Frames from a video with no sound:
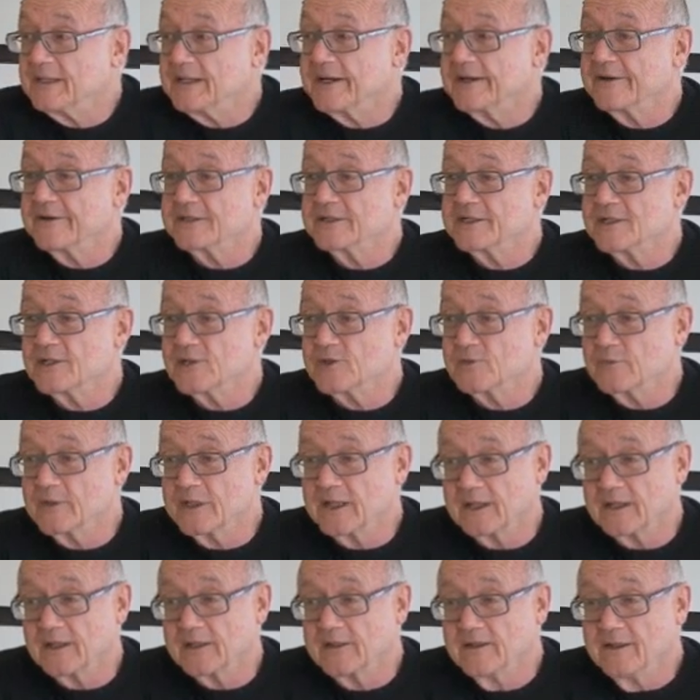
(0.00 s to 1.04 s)
Heritage
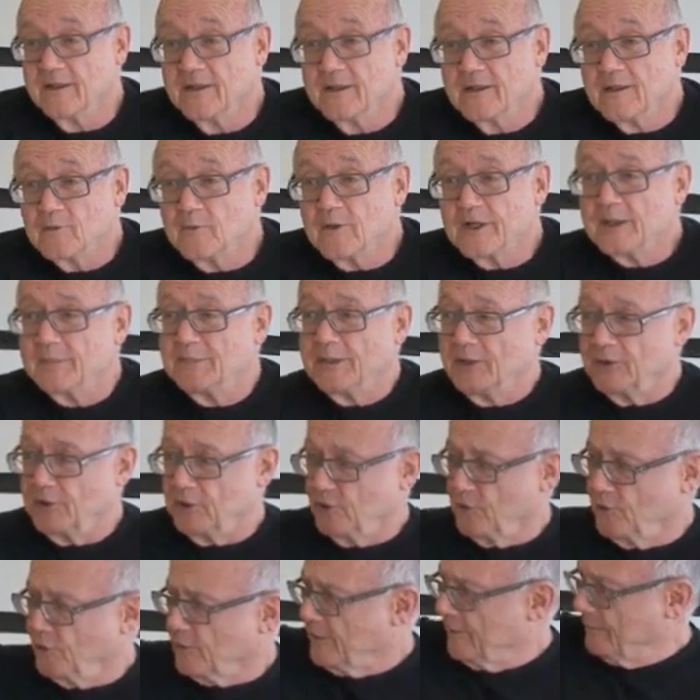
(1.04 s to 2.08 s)
Week. What
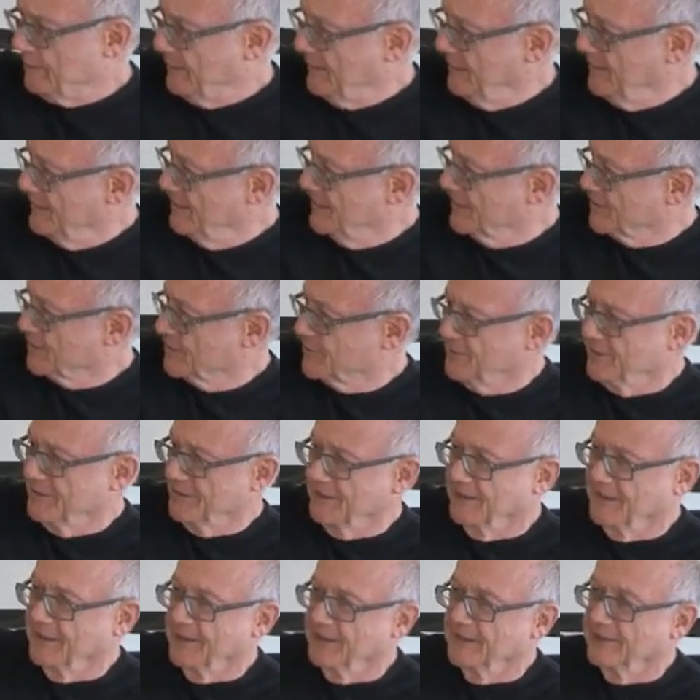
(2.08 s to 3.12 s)
about European History
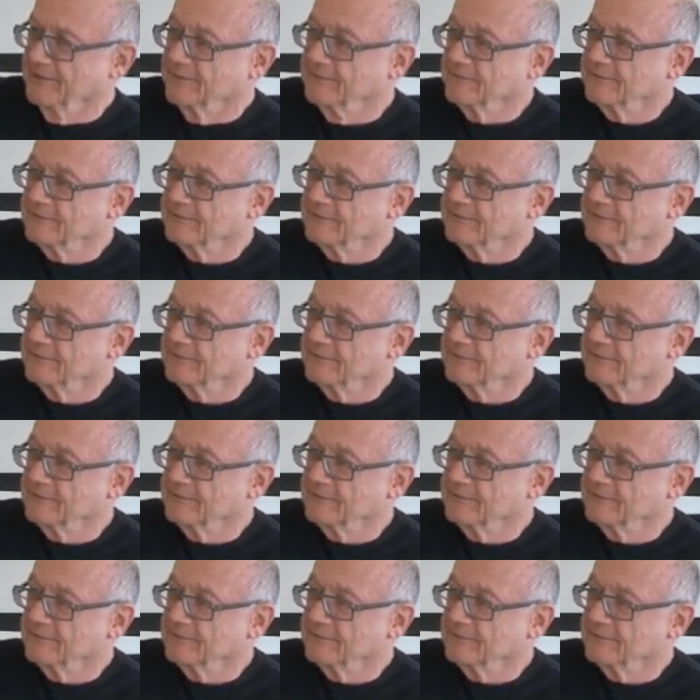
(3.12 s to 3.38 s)
Day?